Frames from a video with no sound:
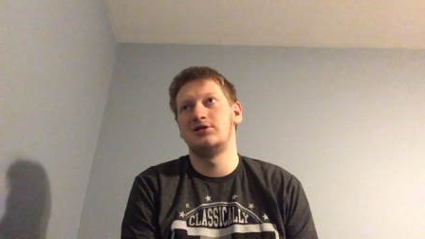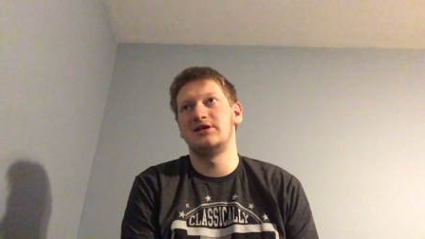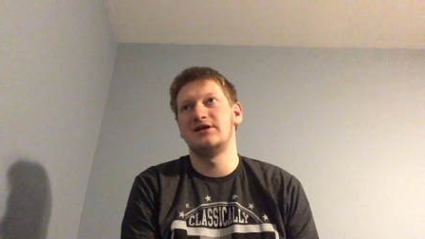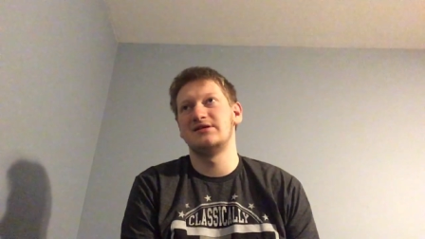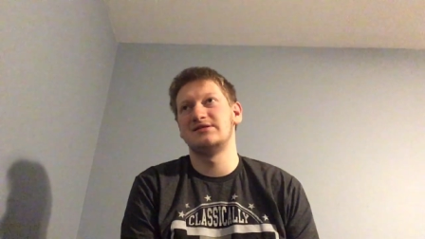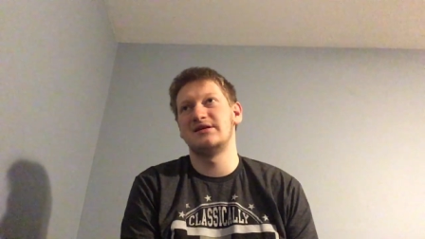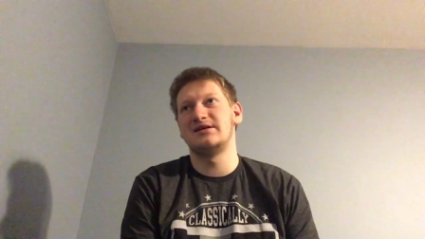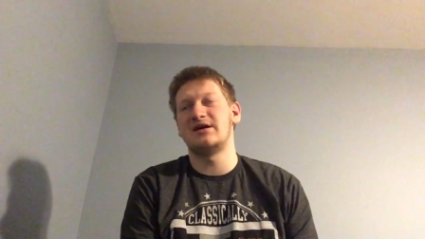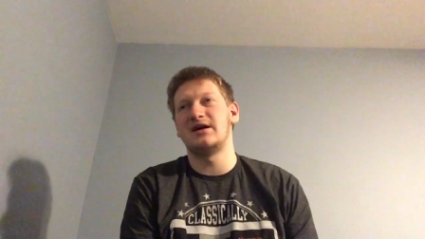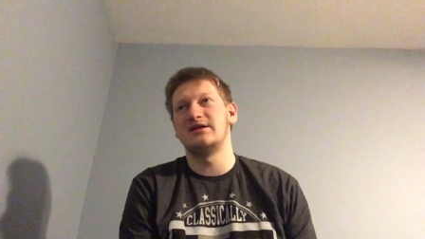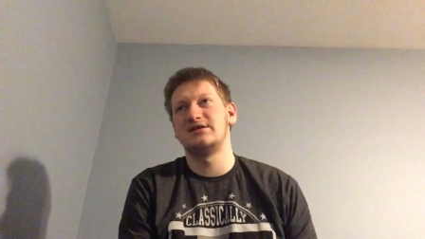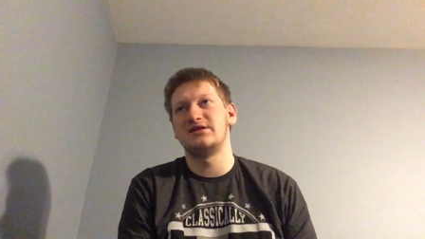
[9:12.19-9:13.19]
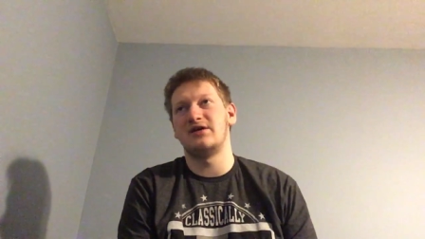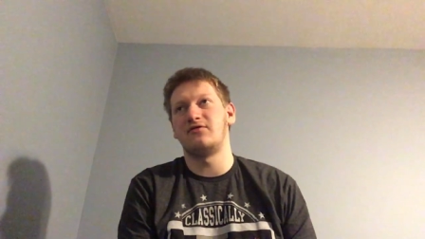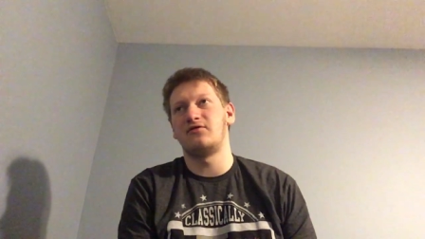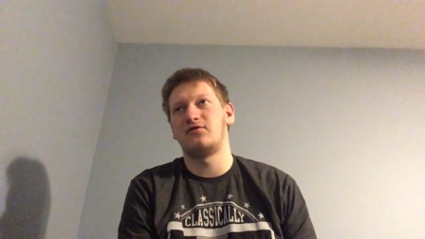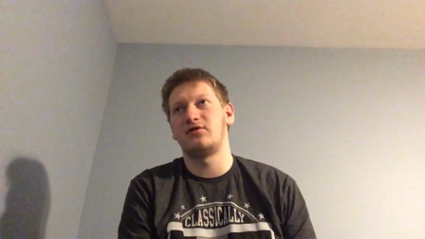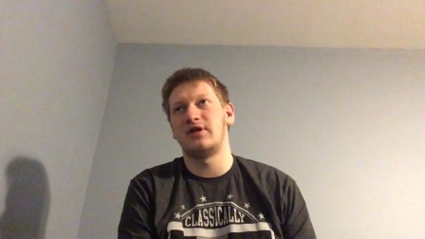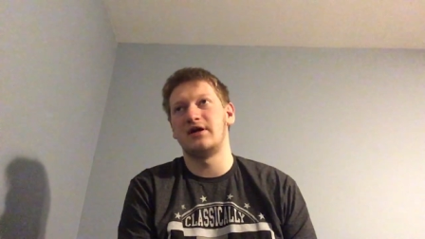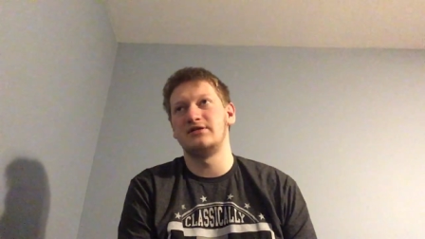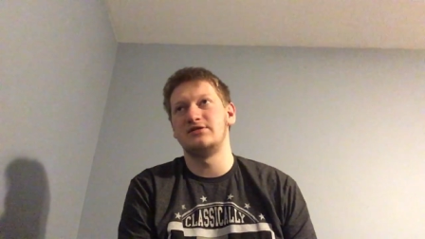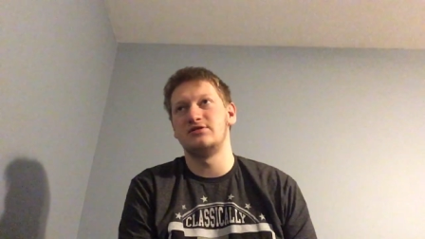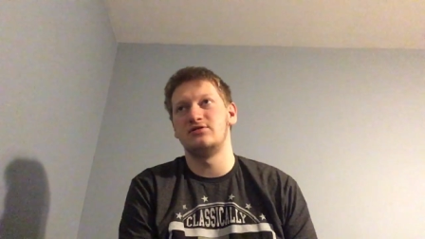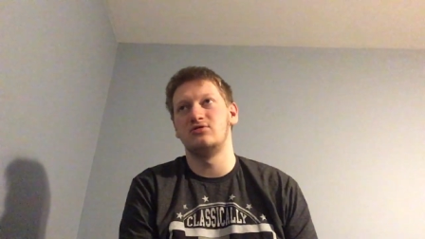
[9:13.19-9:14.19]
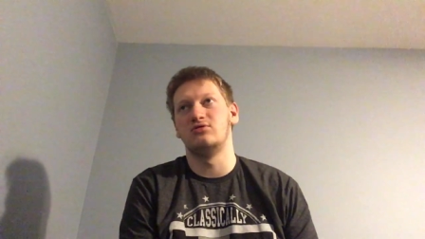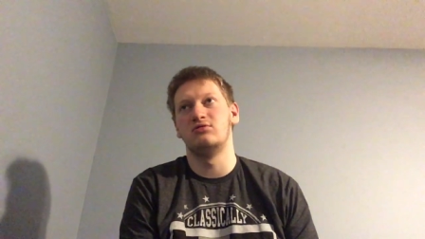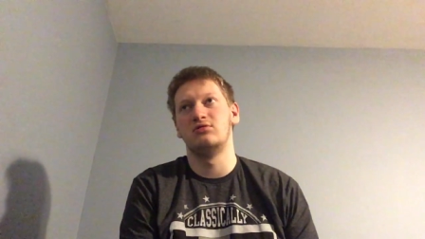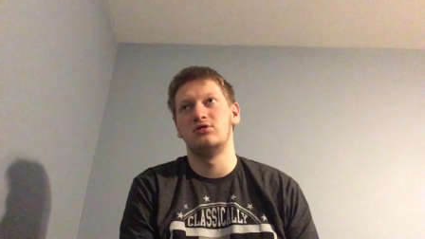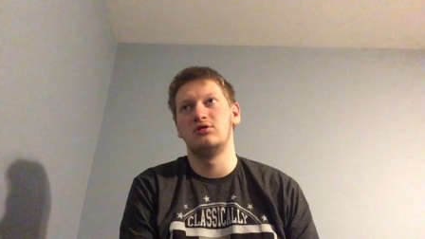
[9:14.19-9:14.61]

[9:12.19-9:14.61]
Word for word: things. They kind of suffer for that too.